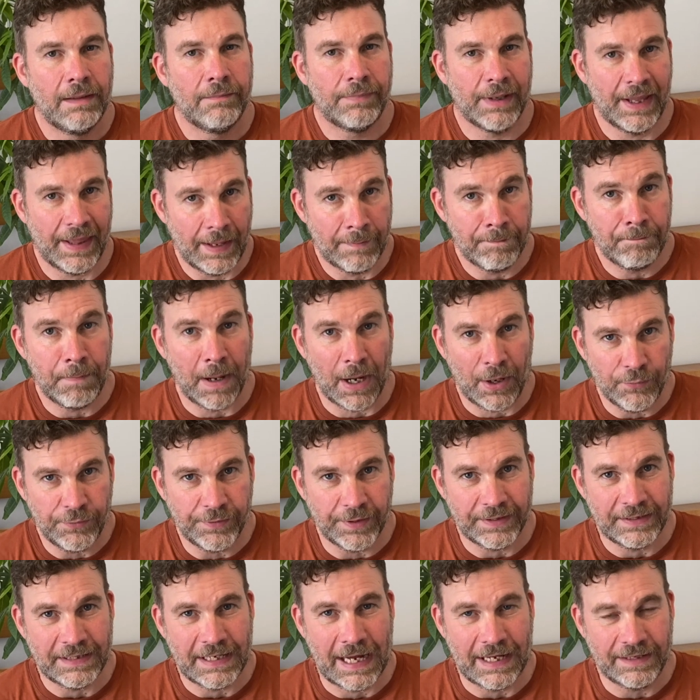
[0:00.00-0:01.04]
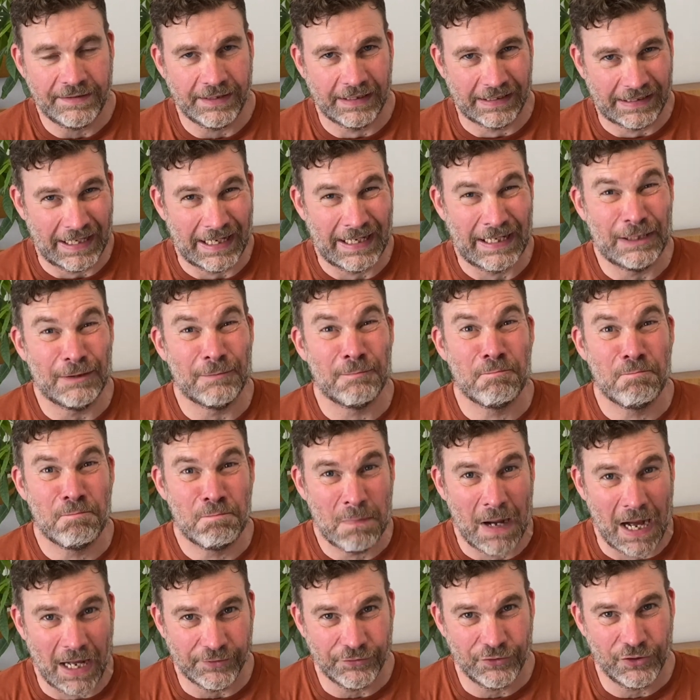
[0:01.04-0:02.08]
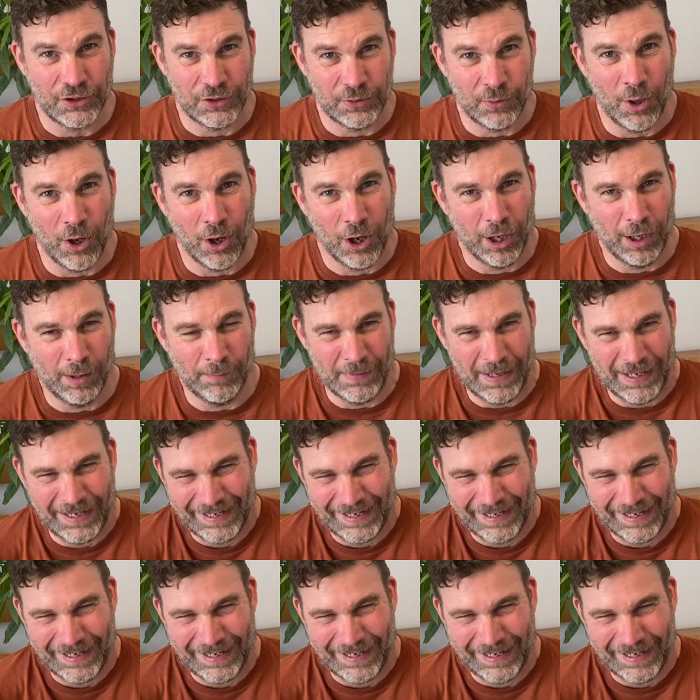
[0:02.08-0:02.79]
but they're both in the attic and it's much too hot